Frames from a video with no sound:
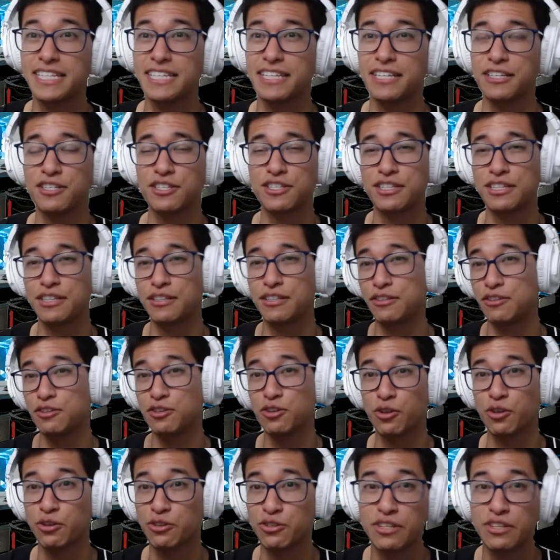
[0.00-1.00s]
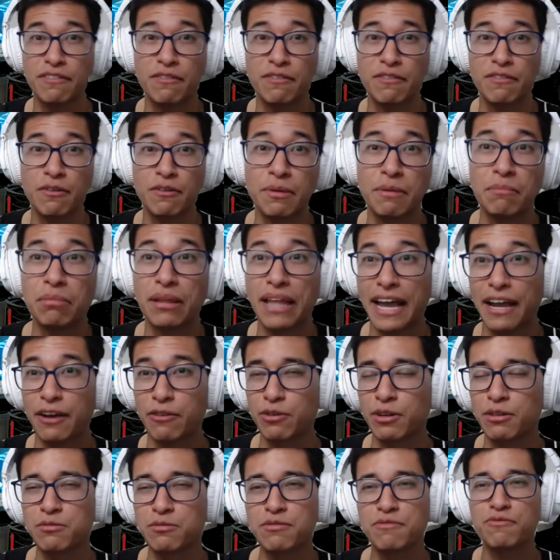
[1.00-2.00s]
It's there's never been black
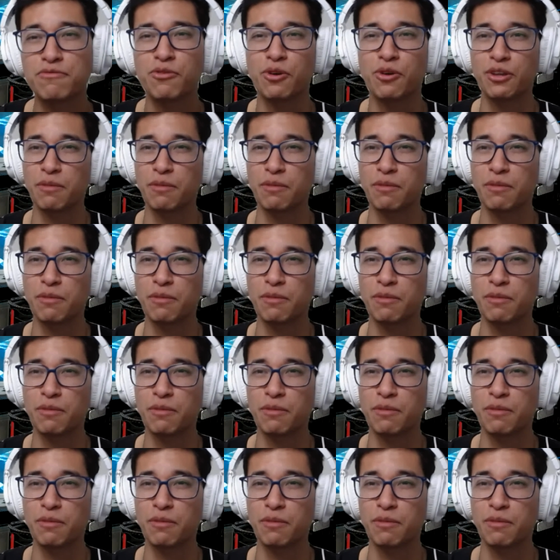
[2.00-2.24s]
rims before.